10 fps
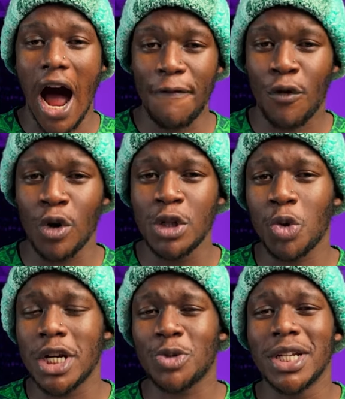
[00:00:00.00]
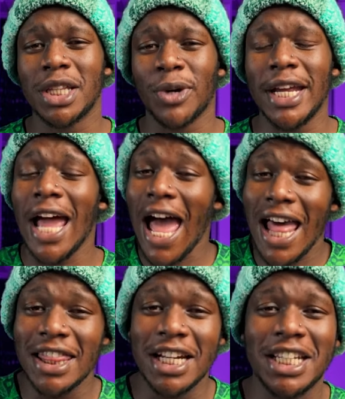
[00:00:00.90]
AFCON twenty twenty-three
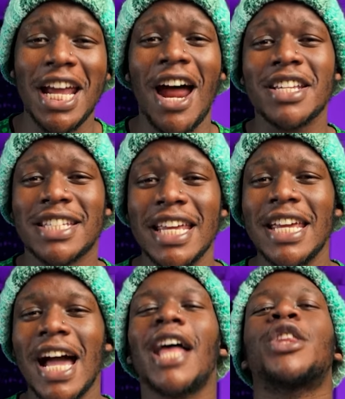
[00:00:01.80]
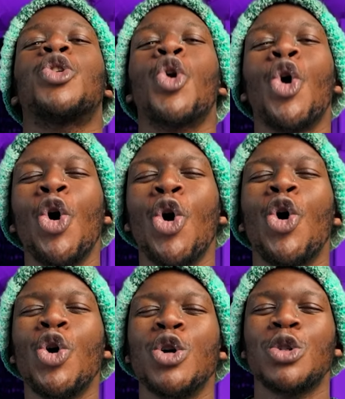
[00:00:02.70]
and the D R C are
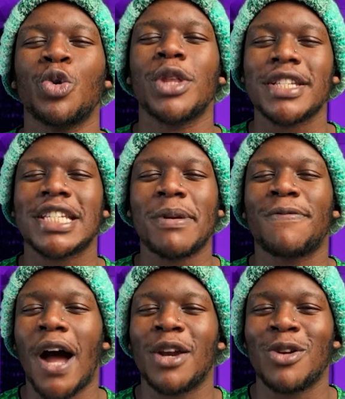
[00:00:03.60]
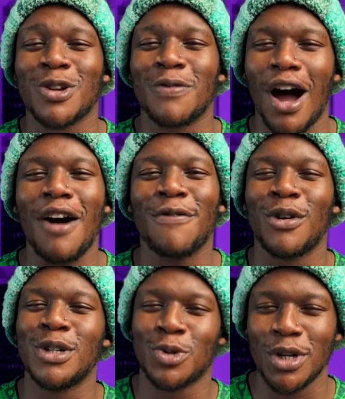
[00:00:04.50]
through to the semi-finals of
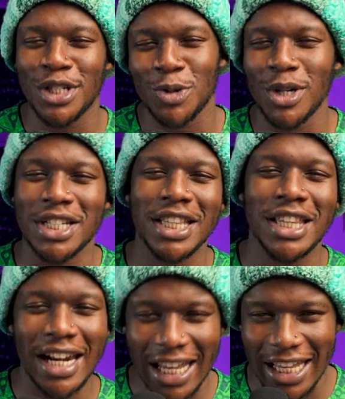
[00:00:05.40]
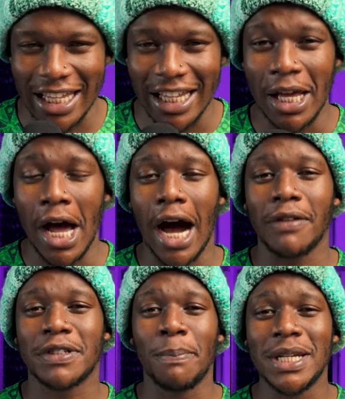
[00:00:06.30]
AFCON twenty twenty-three
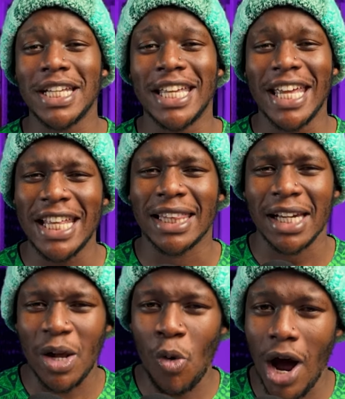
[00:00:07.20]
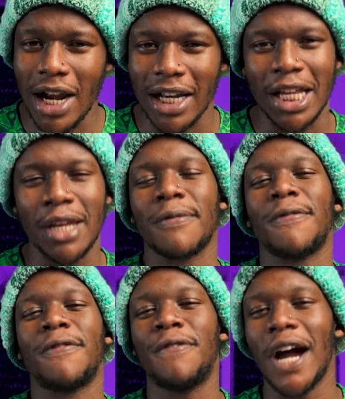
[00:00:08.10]
after beating Guinea three one in
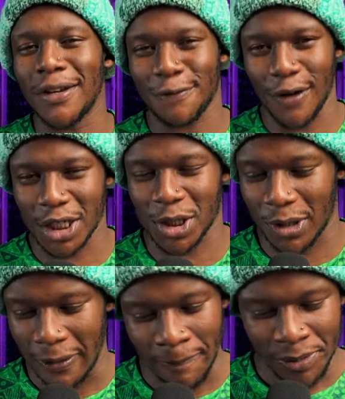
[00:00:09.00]
fine fashion.